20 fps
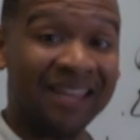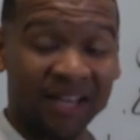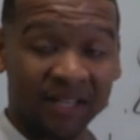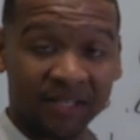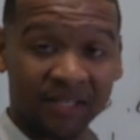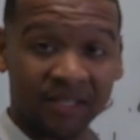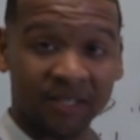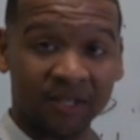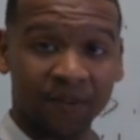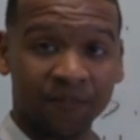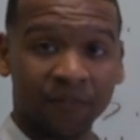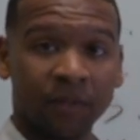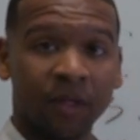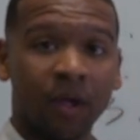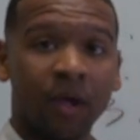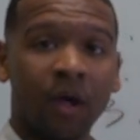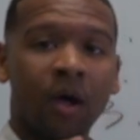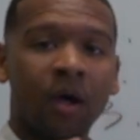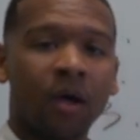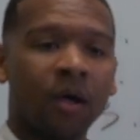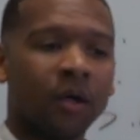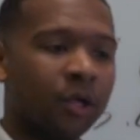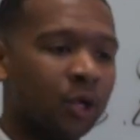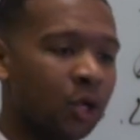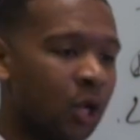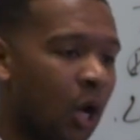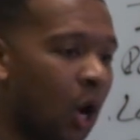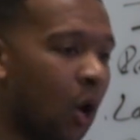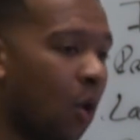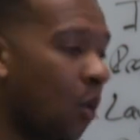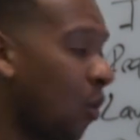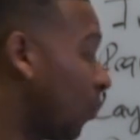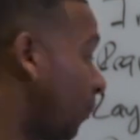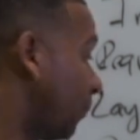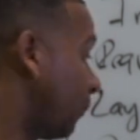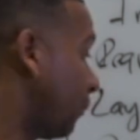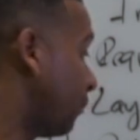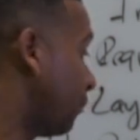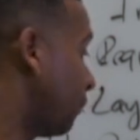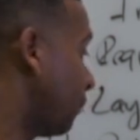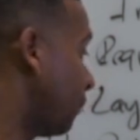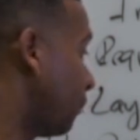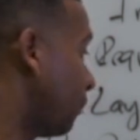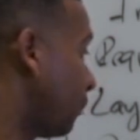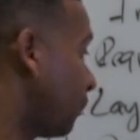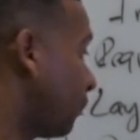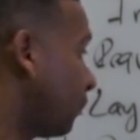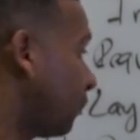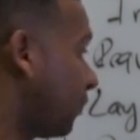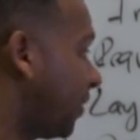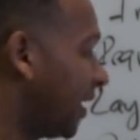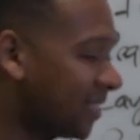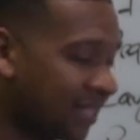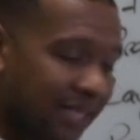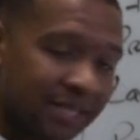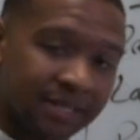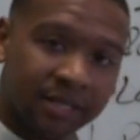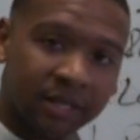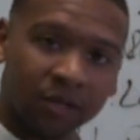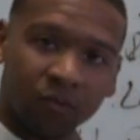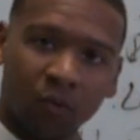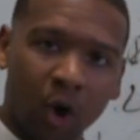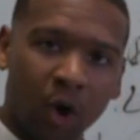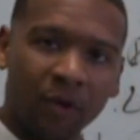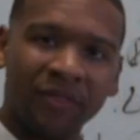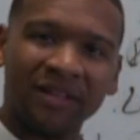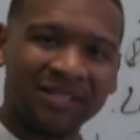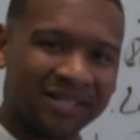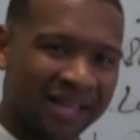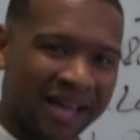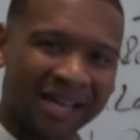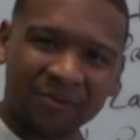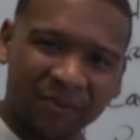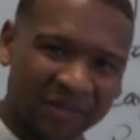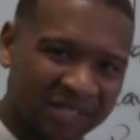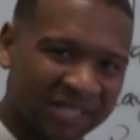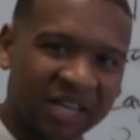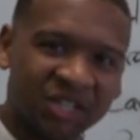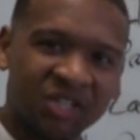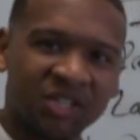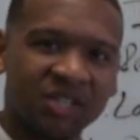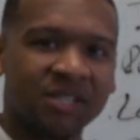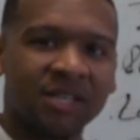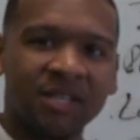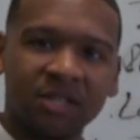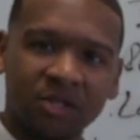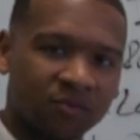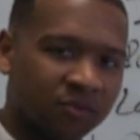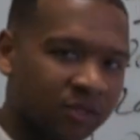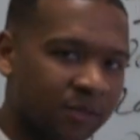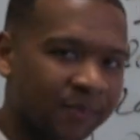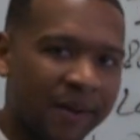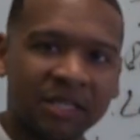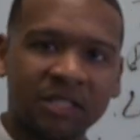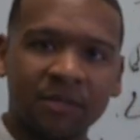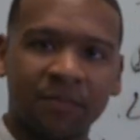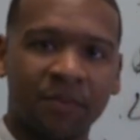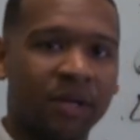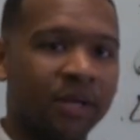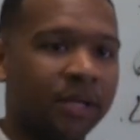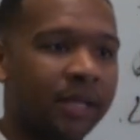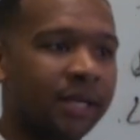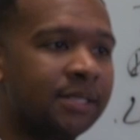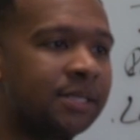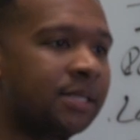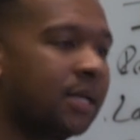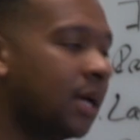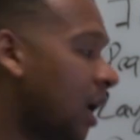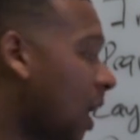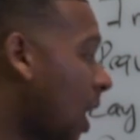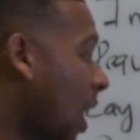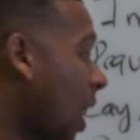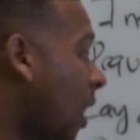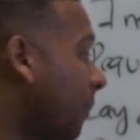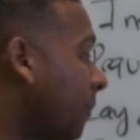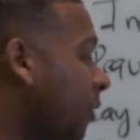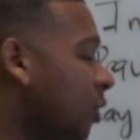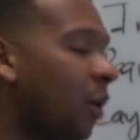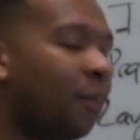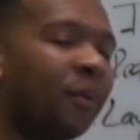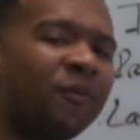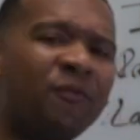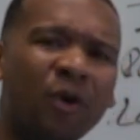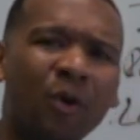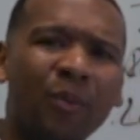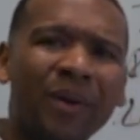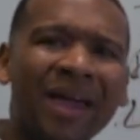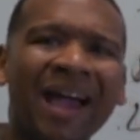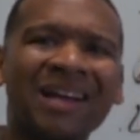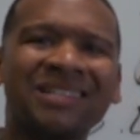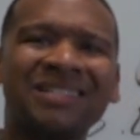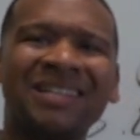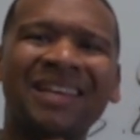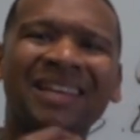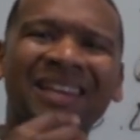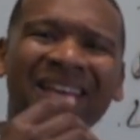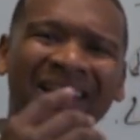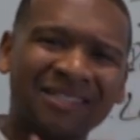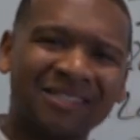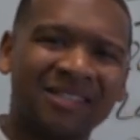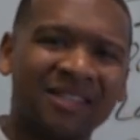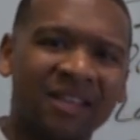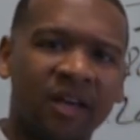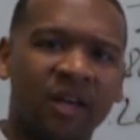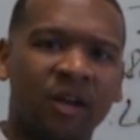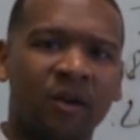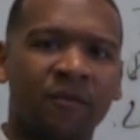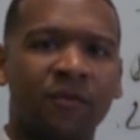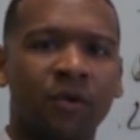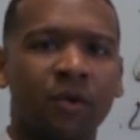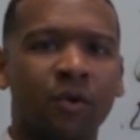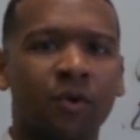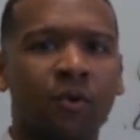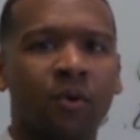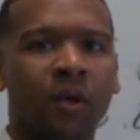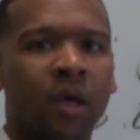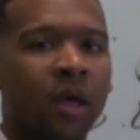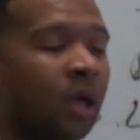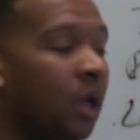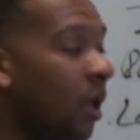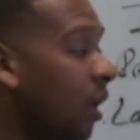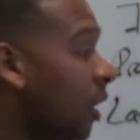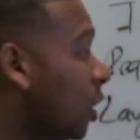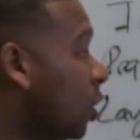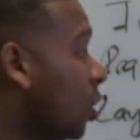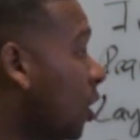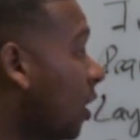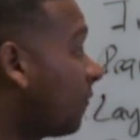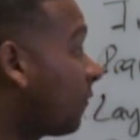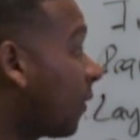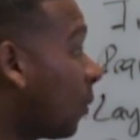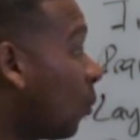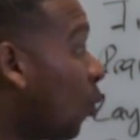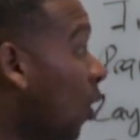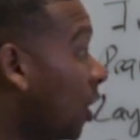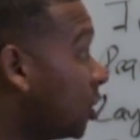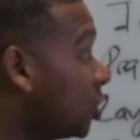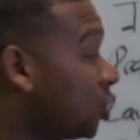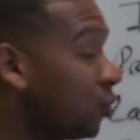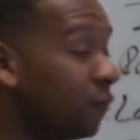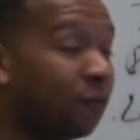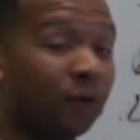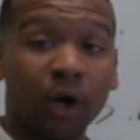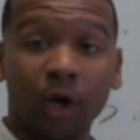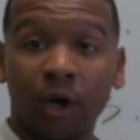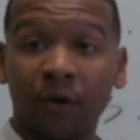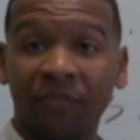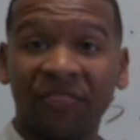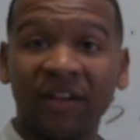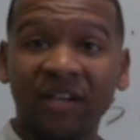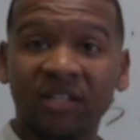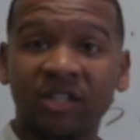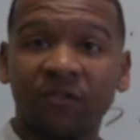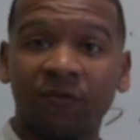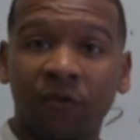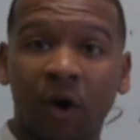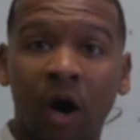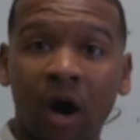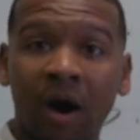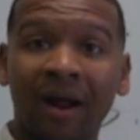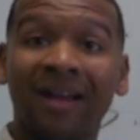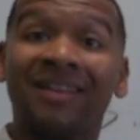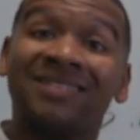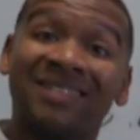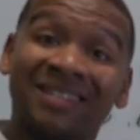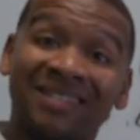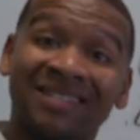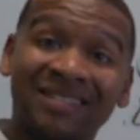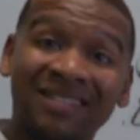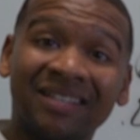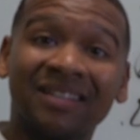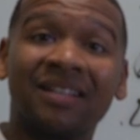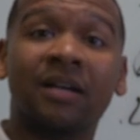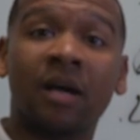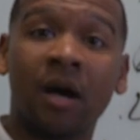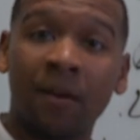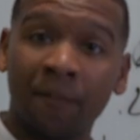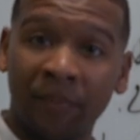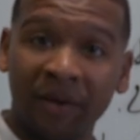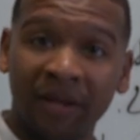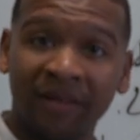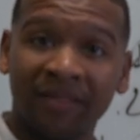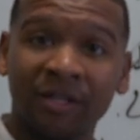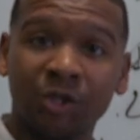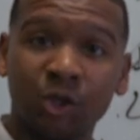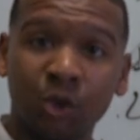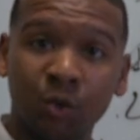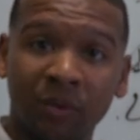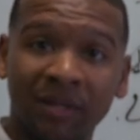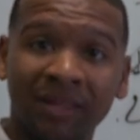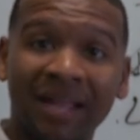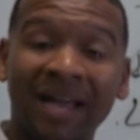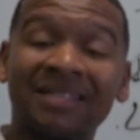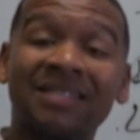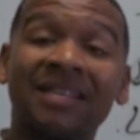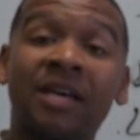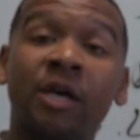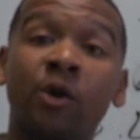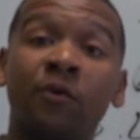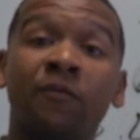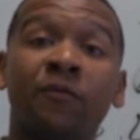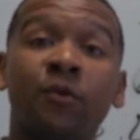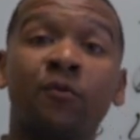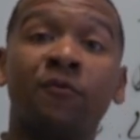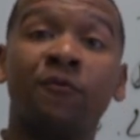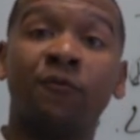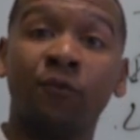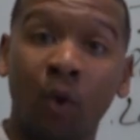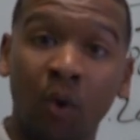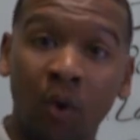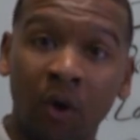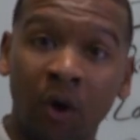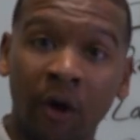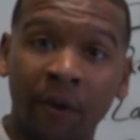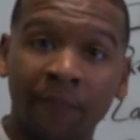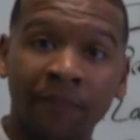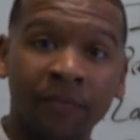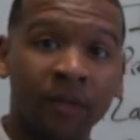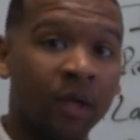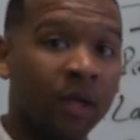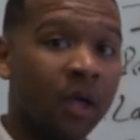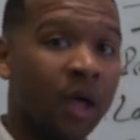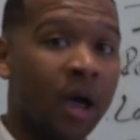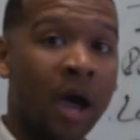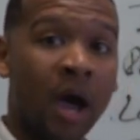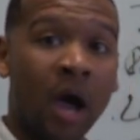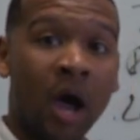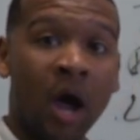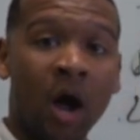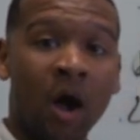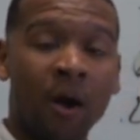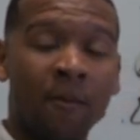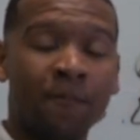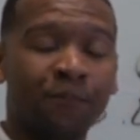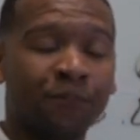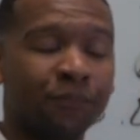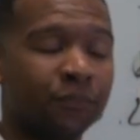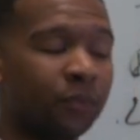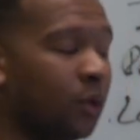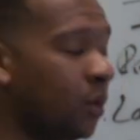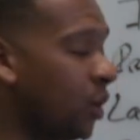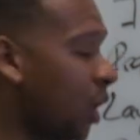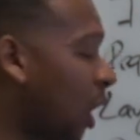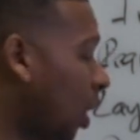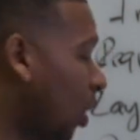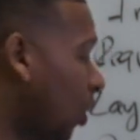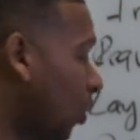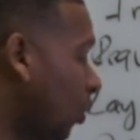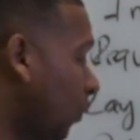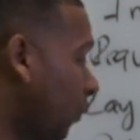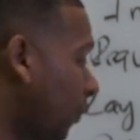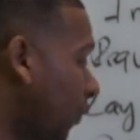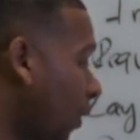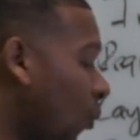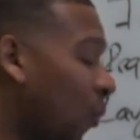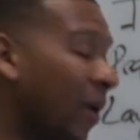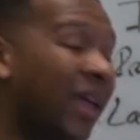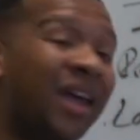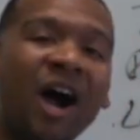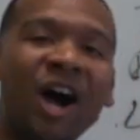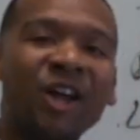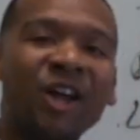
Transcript: this. This is the role, this is the expectations, these are responsibilities. Before we actually get into the interview, from what you've heard thus far, is this still a company that you would like to interview for? We